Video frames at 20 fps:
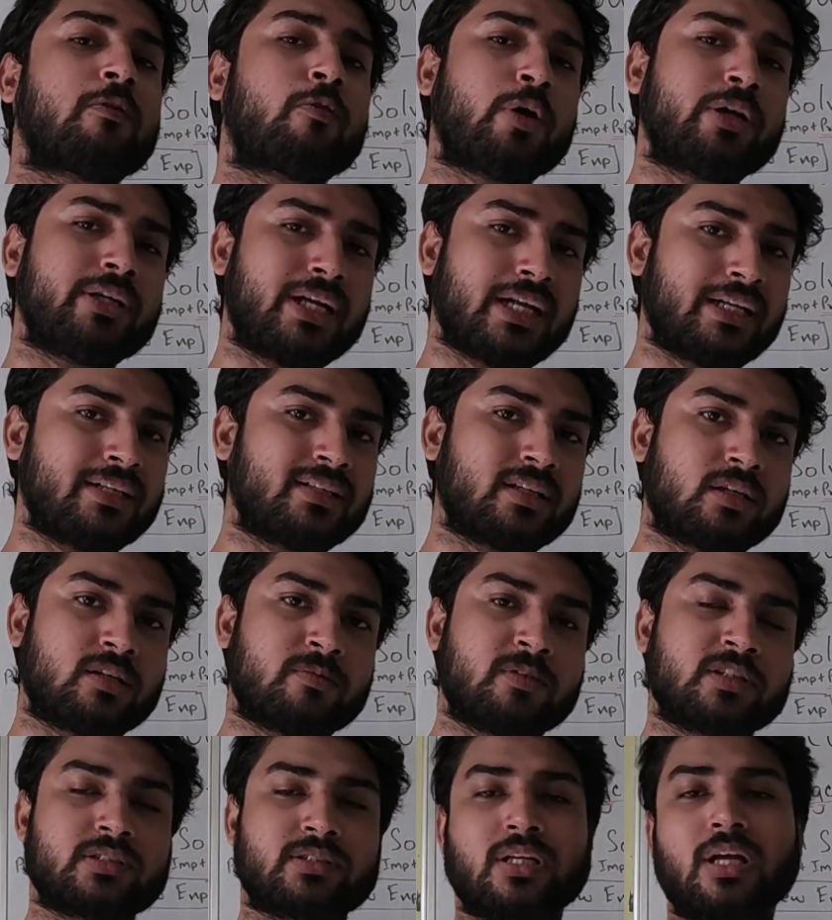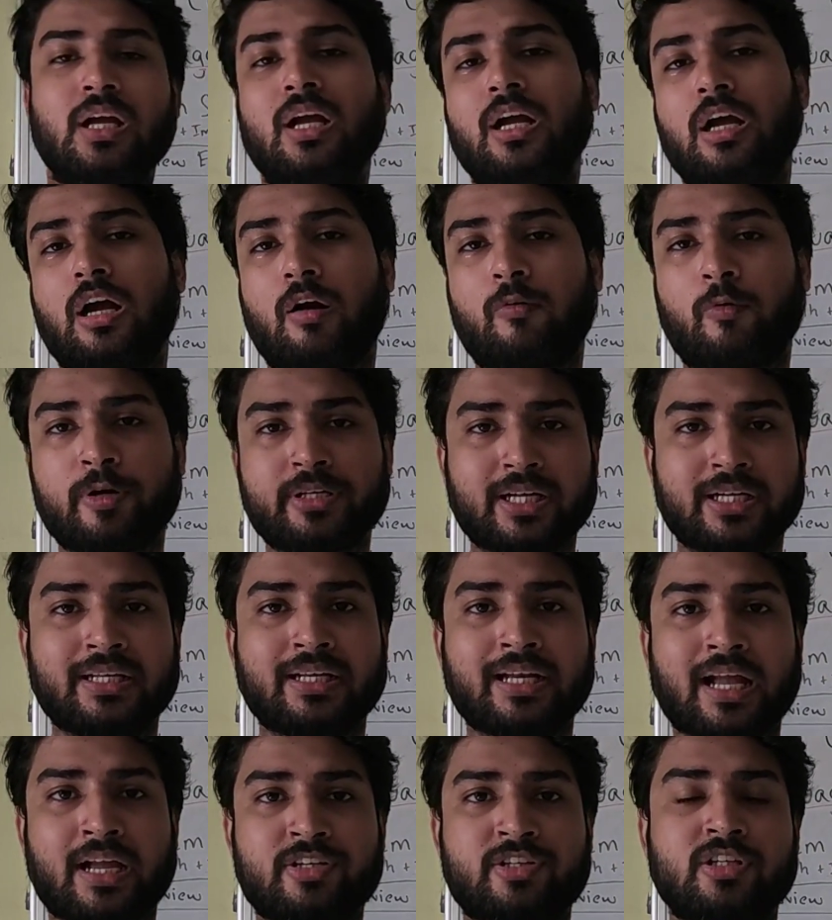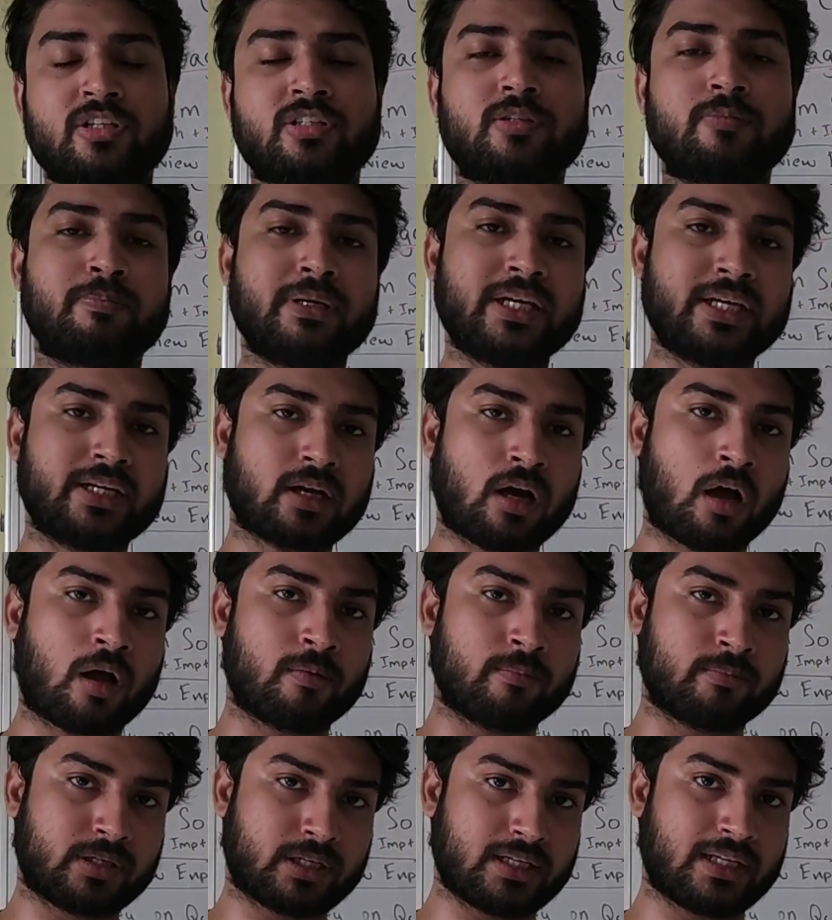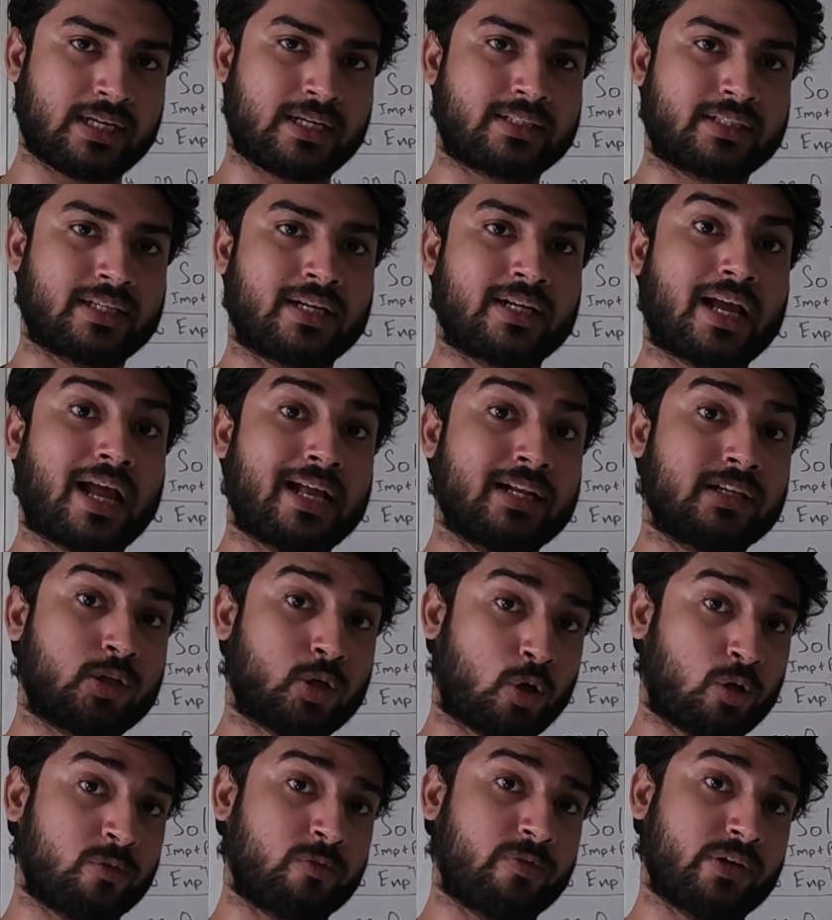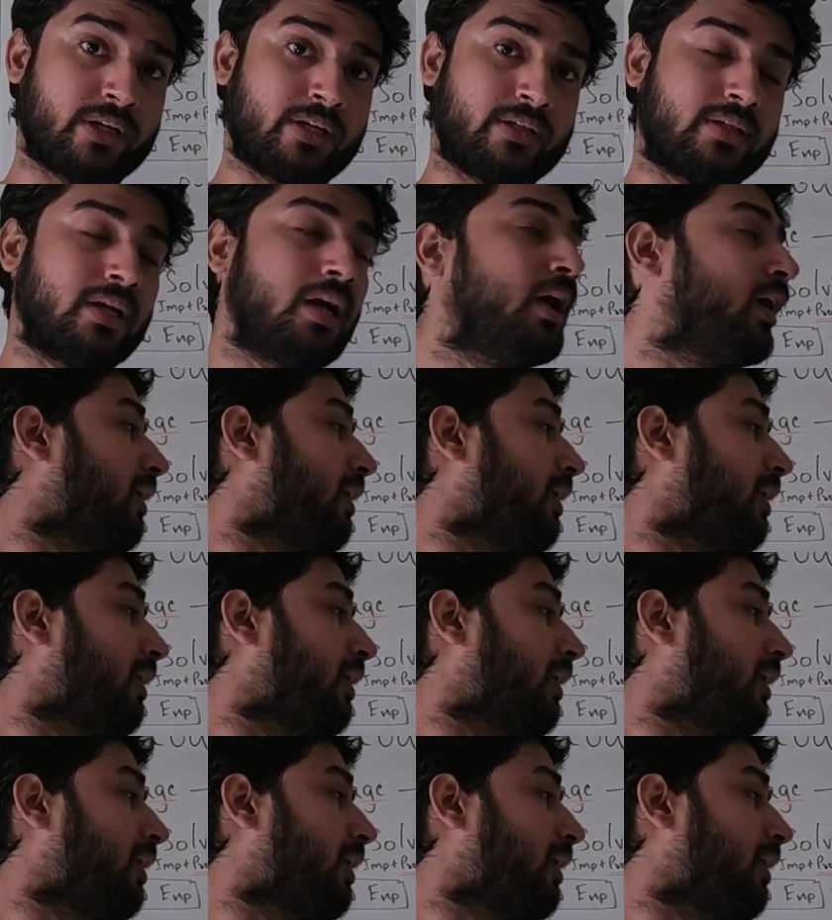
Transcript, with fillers: Avoid getting nervous, avoid getting anxious, be calm, collected and confident.